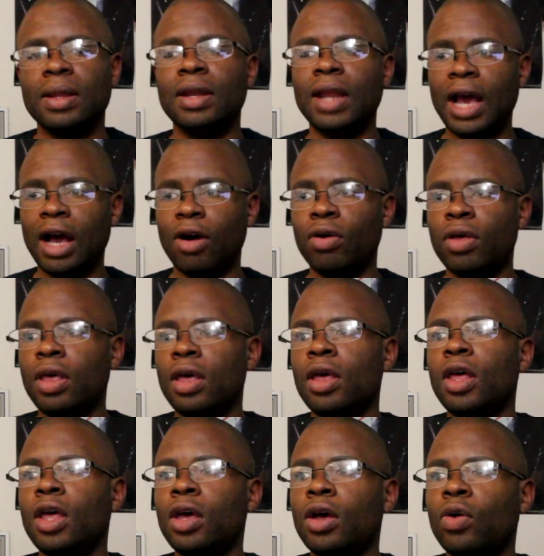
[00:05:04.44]
Now,
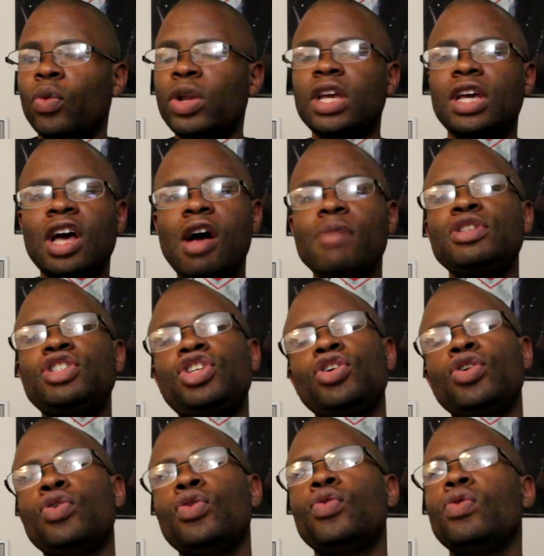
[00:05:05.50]
when it comes
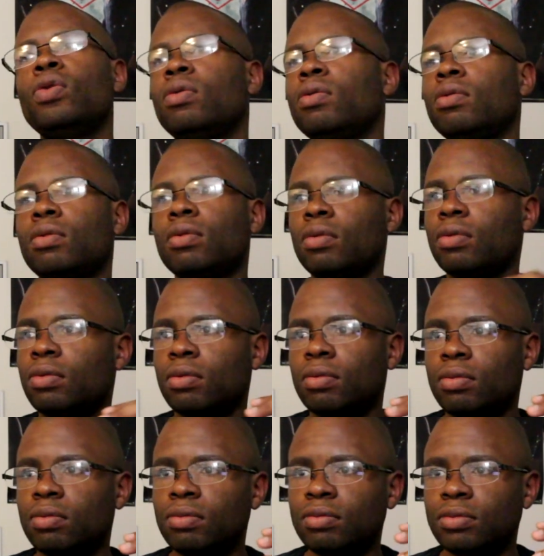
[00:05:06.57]
to
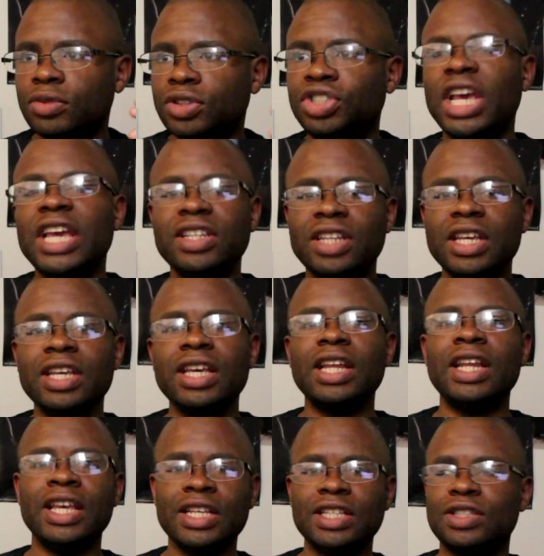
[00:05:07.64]
JD
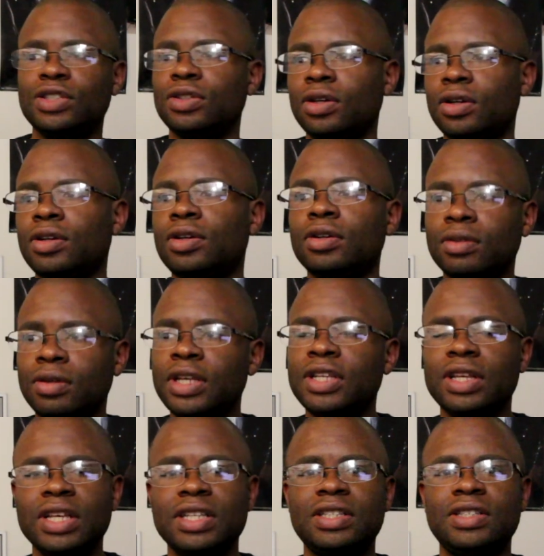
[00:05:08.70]
and his
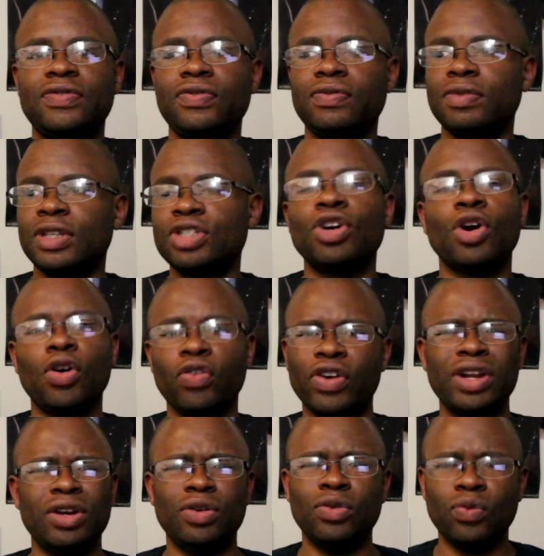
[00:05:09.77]
his his
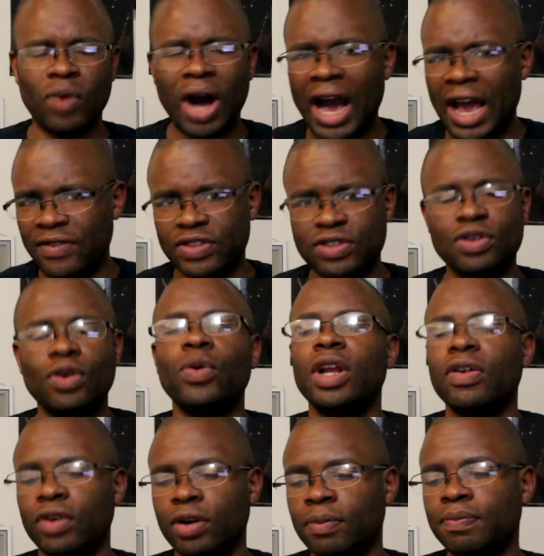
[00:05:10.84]
girlfriend wives or
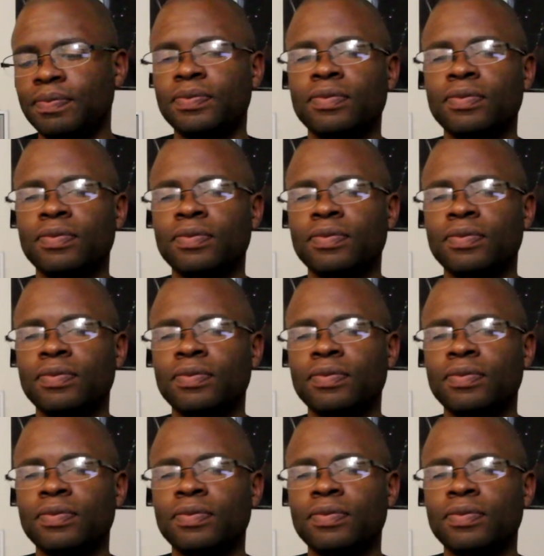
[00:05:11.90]
whatever